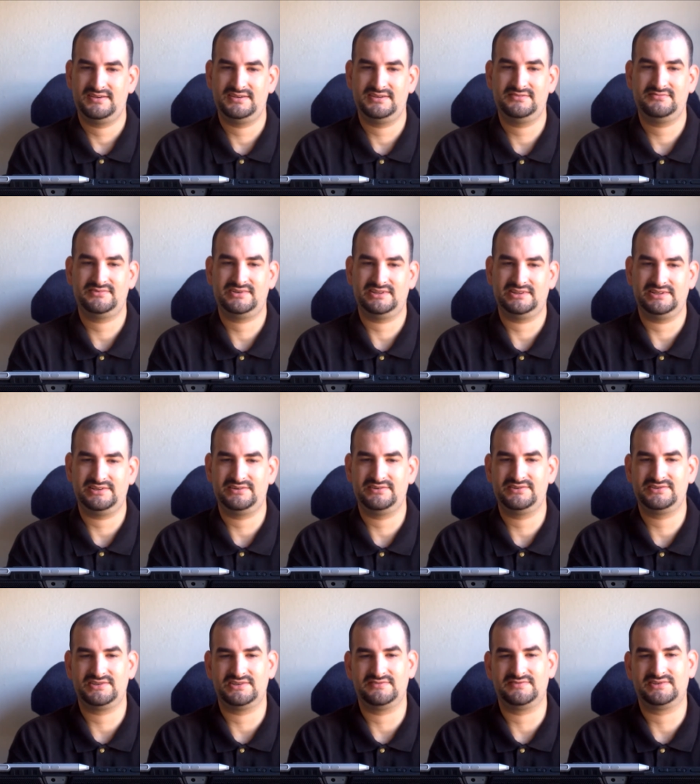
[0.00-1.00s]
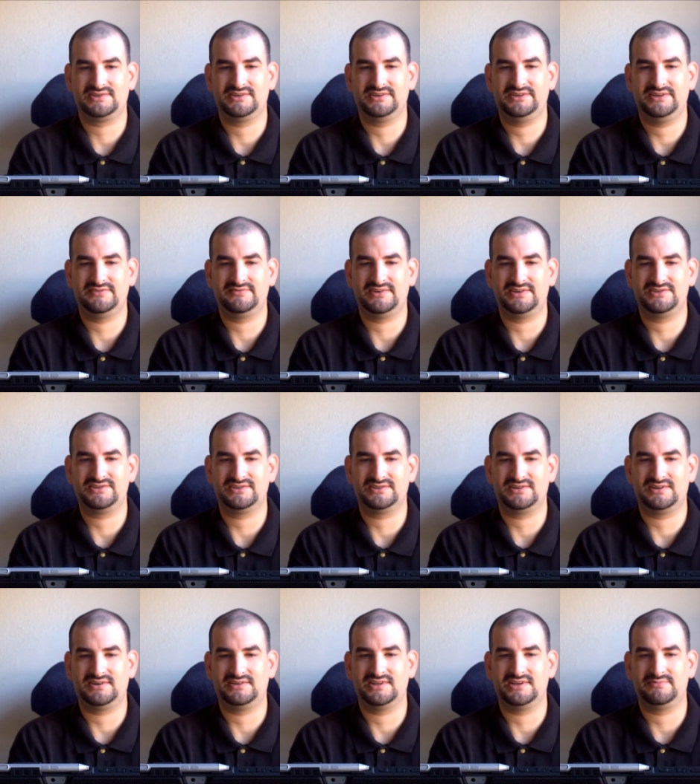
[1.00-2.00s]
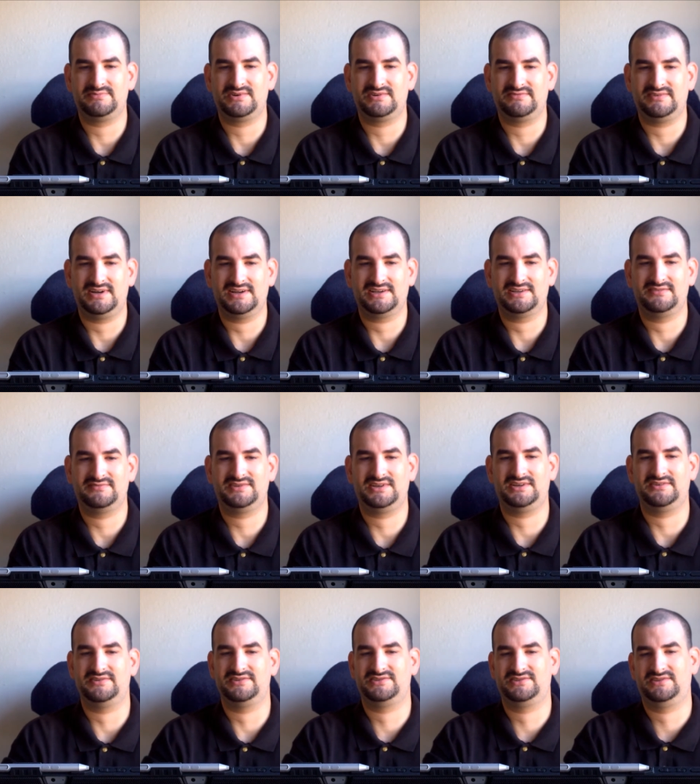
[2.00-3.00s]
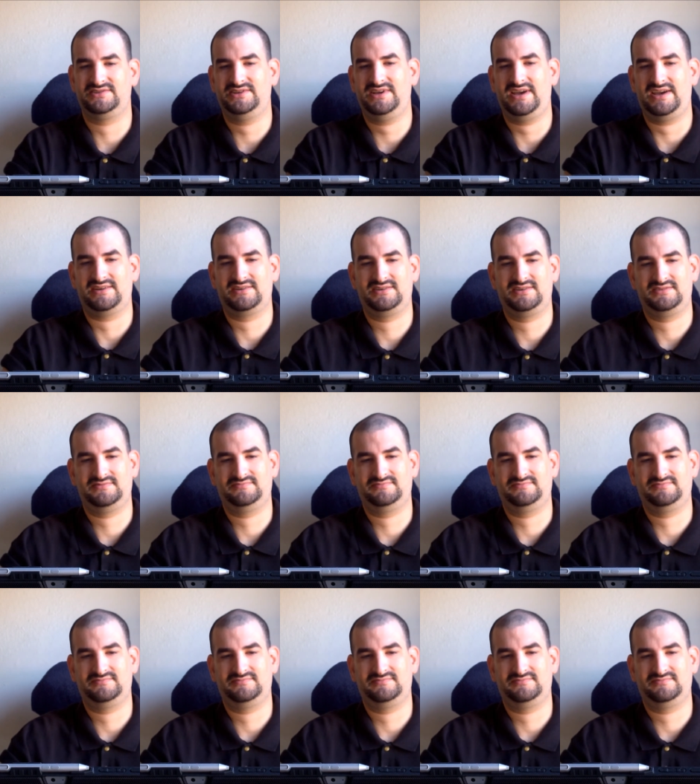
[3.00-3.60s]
in what leaders of Turkey and Russia called a provocative terrorist attack.